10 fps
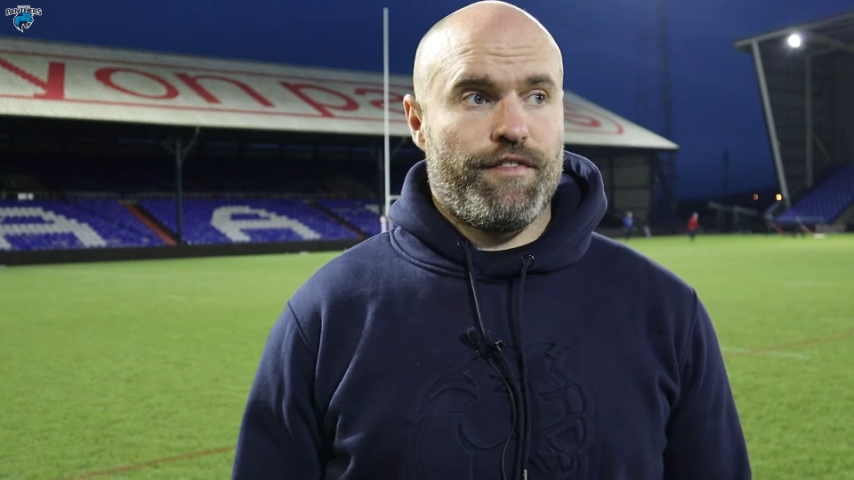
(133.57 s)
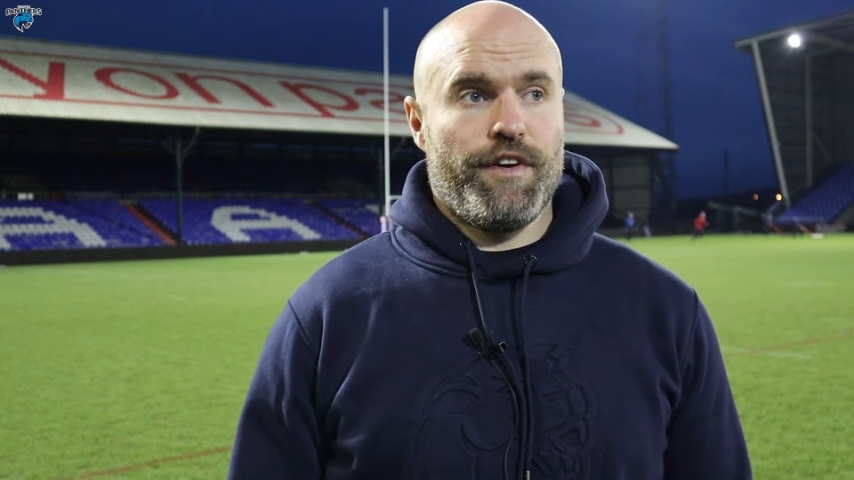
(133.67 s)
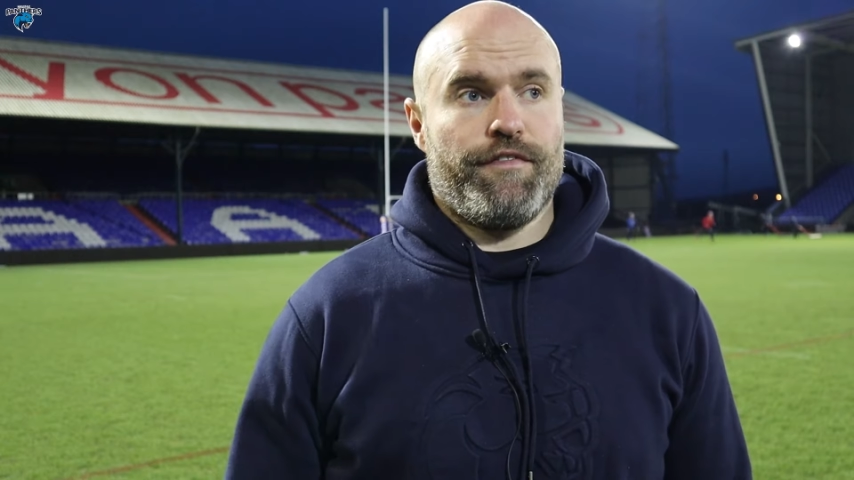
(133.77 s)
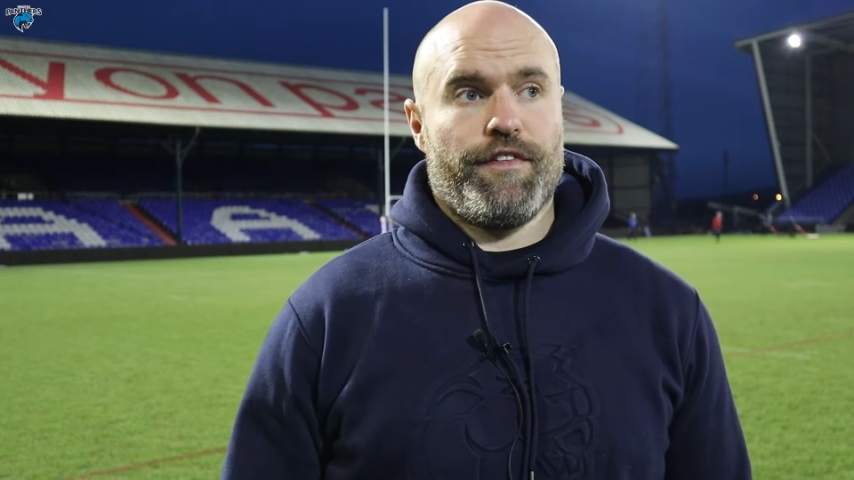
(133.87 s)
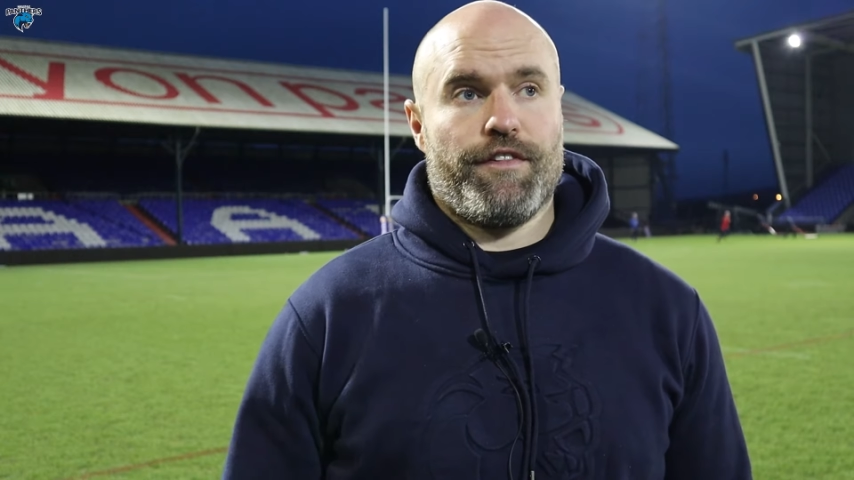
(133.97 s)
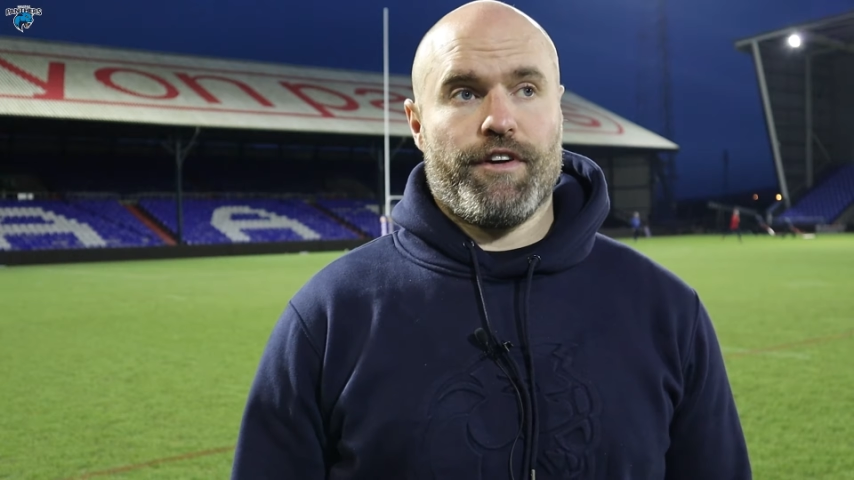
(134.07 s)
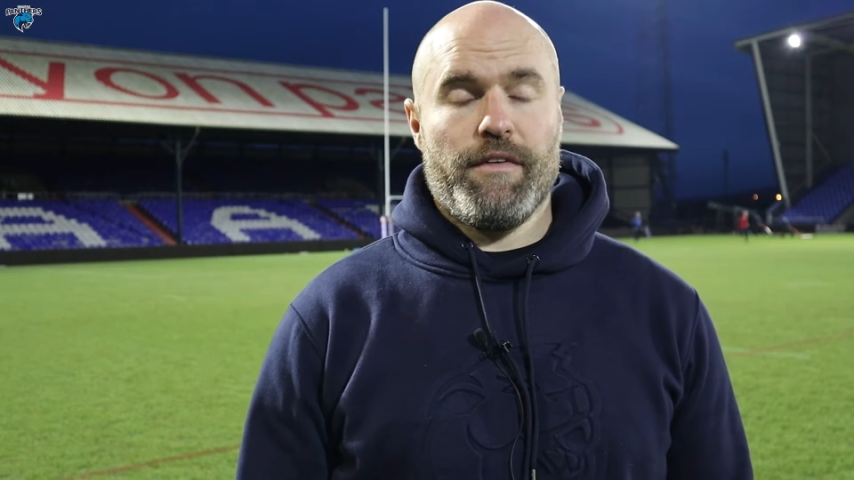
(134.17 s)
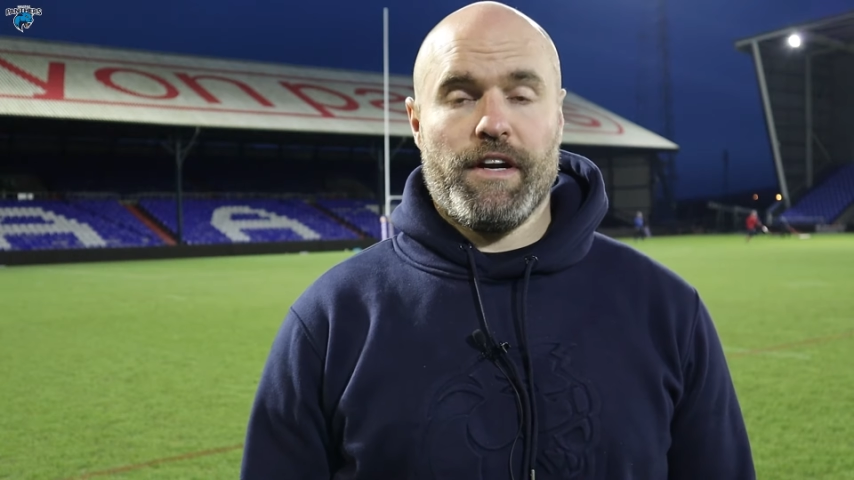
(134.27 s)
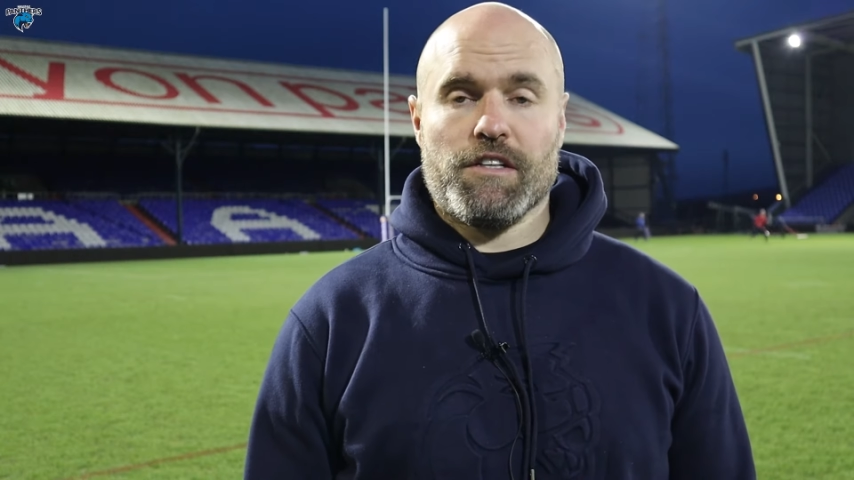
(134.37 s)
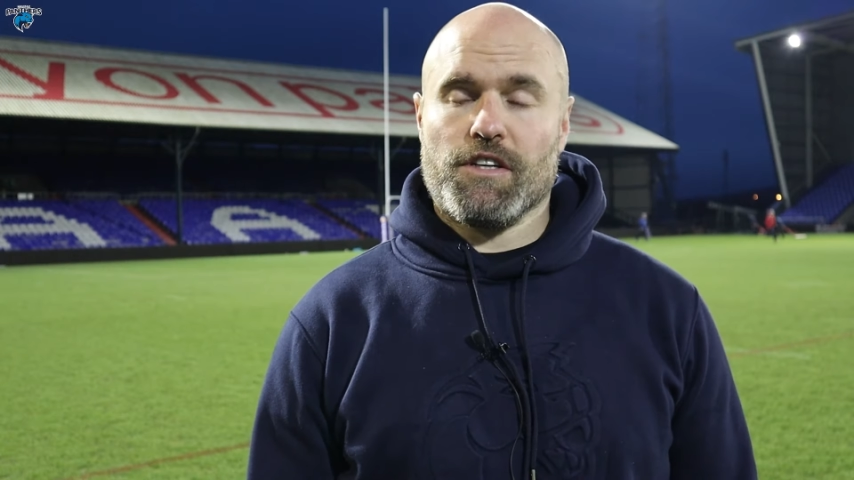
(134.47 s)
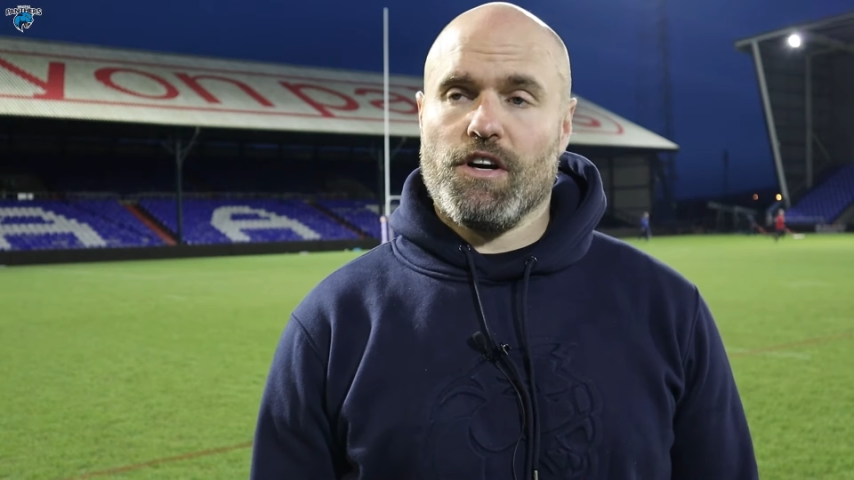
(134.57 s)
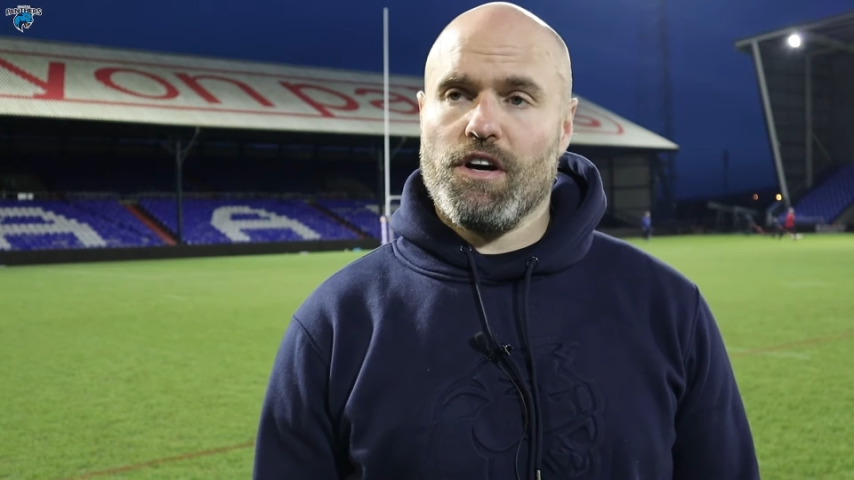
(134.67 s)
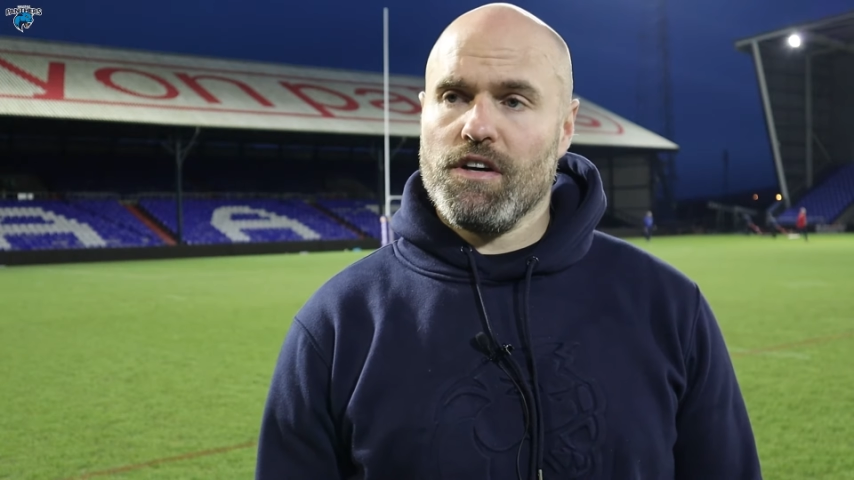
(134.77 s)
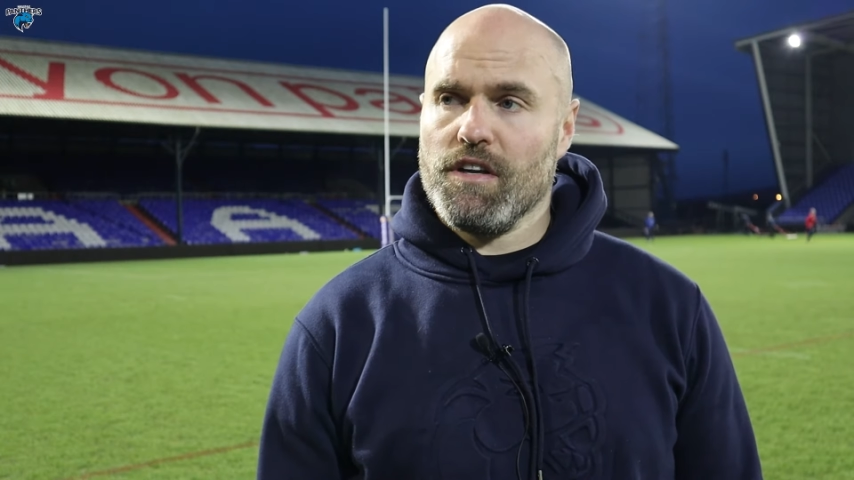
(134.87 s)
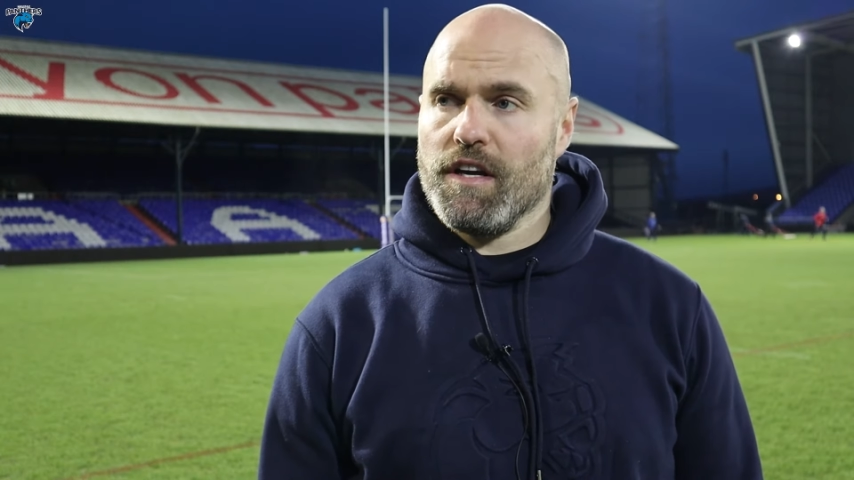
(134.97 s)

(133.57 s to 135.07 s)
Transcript: with three minutes to go.